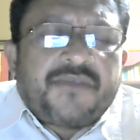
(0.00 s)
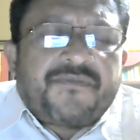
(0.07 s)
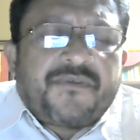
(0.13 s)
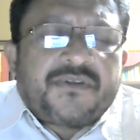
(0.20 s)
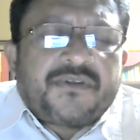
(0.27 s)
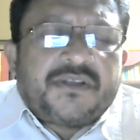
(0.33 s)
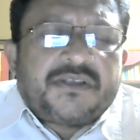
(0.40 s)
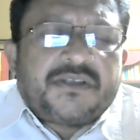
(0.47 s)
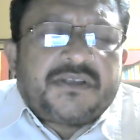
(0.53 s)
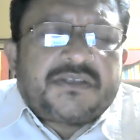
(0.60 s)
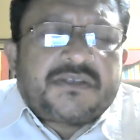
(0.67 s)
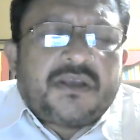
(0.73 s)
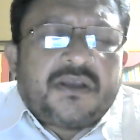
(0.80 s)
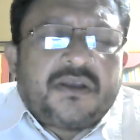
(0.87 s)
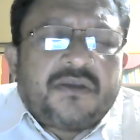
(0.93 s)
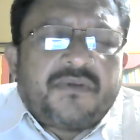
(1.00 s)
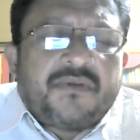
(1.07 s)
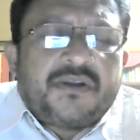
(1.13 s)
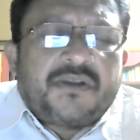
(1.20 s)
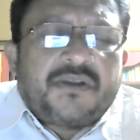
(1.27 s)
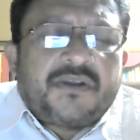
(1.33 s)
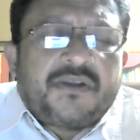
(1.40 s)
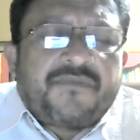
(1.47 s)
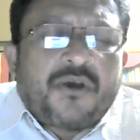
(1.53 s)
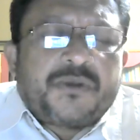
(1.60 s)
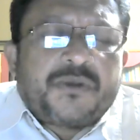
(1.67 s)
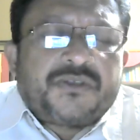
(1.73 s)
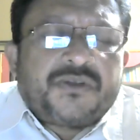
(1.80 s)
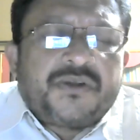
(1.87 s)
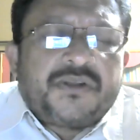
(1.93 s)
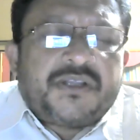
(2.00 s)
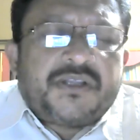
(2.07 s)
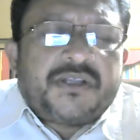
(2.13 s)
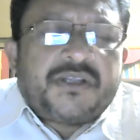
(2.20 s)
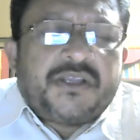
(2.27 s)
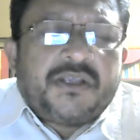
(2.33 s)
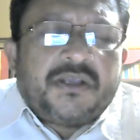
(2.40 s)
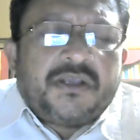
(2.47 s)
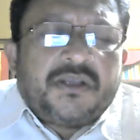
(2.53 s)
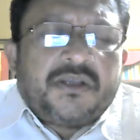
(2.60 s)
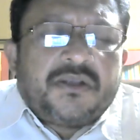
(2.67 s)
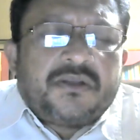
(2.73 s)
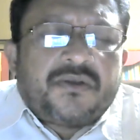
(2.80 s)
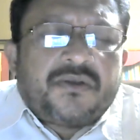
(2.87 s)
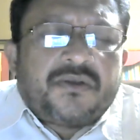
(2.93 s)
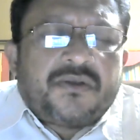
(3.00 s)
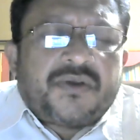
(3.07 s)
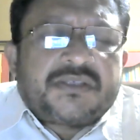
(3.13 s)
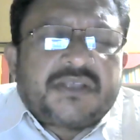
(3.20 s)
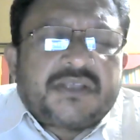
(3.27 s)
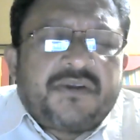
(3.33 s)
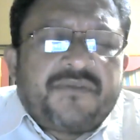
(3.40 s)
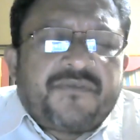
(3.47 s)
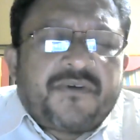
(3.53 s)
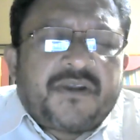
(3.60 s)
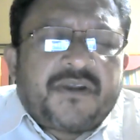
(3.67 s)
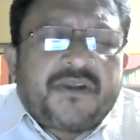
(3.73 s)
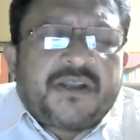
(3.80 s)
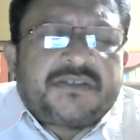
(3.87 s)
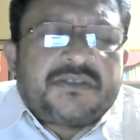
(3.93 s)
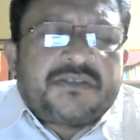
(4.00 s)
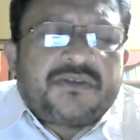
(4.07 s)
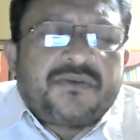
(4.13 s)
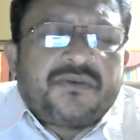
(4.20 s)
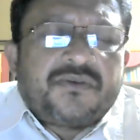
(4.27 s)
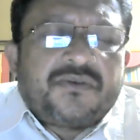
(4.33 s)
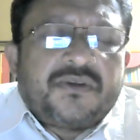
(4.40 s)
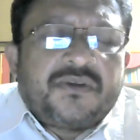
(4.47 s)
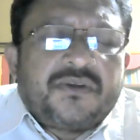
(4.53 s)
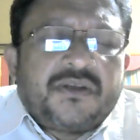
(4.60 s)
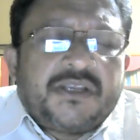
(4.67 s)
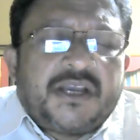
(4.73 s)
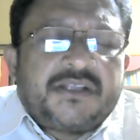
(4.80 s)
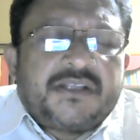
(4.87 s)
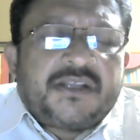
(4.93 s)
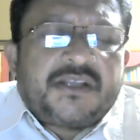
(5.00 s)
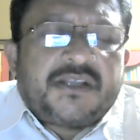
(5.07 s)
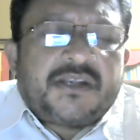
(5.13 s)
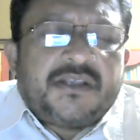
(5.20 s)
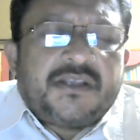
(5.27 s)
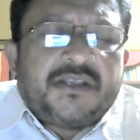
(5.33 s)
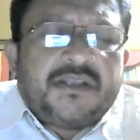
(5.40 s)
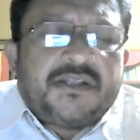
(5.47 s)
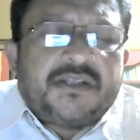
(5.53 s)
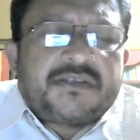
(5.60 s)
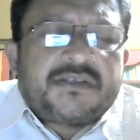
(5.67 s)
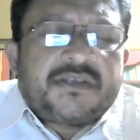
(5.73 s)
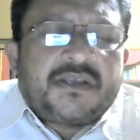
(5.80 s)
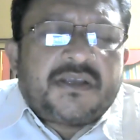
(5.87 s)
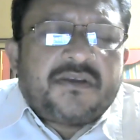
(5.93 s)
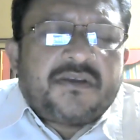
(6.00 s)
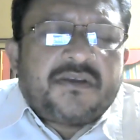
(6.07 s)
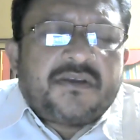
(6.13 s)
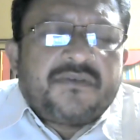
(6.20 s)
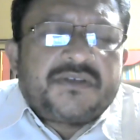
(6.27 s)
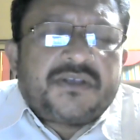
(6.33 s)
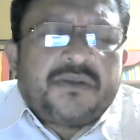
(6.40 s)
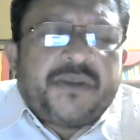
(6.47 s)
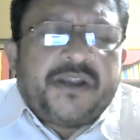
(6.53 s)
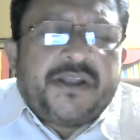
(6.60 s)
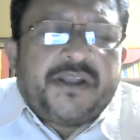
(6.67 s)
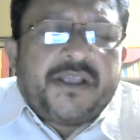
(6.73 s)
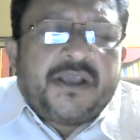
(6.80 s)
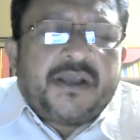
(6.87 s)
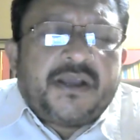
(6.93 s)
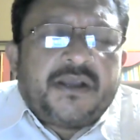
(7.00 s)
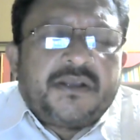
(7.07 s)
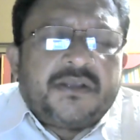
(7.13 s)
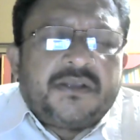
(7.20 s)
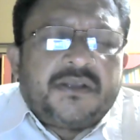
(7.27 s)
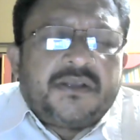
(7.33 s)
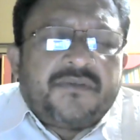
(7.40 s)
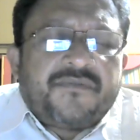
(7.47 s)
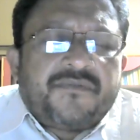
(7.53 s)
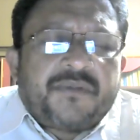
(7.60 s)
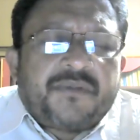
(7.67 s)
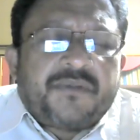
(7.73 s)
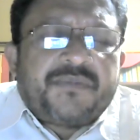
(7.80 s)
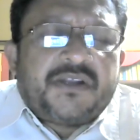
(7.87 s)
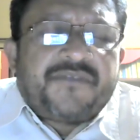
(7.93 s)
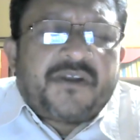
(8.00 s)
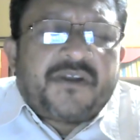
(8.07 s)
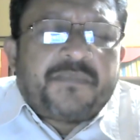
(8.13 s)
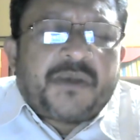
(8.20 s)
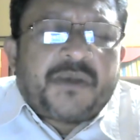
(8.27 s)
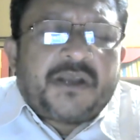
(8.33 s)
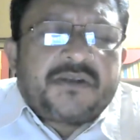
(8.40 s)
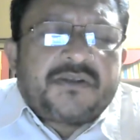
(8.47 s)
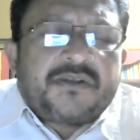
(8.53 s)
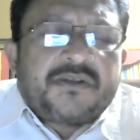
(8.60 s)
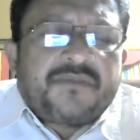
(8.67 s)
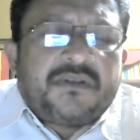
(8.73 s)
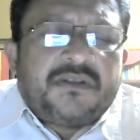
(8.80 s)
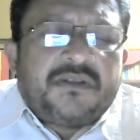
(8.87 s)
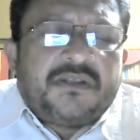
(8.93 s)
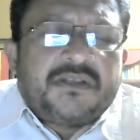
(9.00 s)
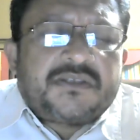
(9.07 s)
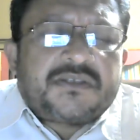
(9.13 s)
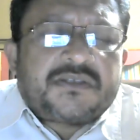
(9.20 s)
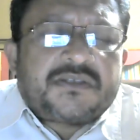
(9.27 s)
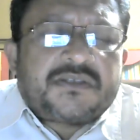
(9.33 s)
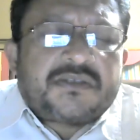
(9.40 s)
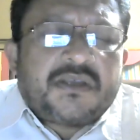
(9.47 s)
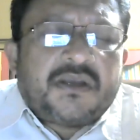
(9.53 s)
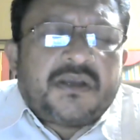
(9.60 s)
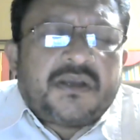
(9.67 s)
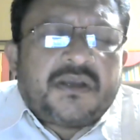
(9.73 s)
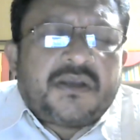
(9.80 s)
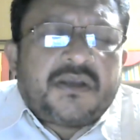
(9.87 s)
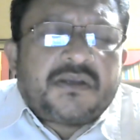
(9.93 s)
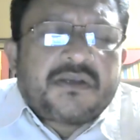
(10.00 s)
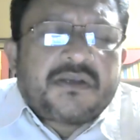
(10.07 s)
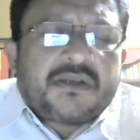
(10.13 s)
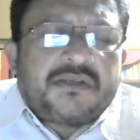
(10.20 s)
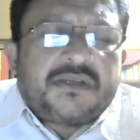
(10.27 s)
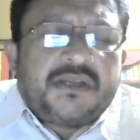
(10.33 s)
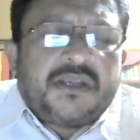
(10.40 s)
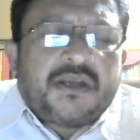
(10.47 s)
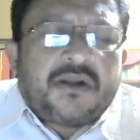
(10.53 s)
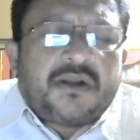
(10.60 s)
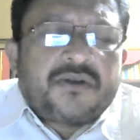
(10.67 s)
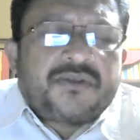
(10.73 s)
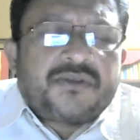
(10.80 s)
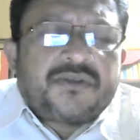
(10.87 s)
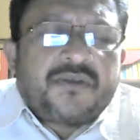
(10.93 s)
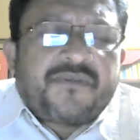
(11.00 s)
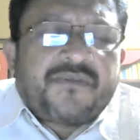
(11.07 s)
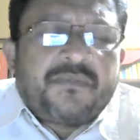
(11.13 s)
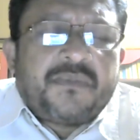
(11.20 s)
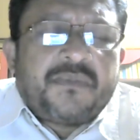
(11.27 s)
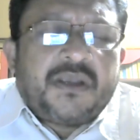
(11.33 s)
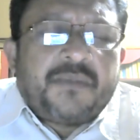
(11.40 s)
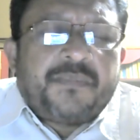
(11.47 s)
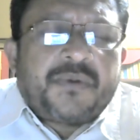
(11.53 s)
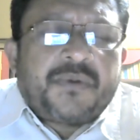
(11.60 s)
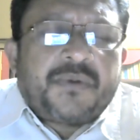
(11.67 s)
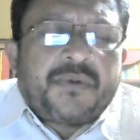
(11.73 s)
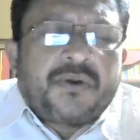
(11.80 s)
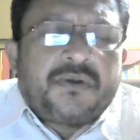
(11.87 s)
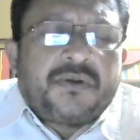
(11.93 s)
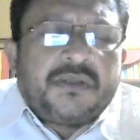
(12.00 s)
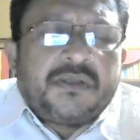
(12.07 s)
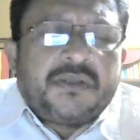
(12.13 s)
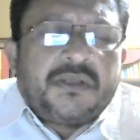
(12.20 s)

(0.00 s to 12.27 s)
Thank you for this wonderful opportunity Thou has given for us to gather in this virtual media from the different parts of this country, also from abroad.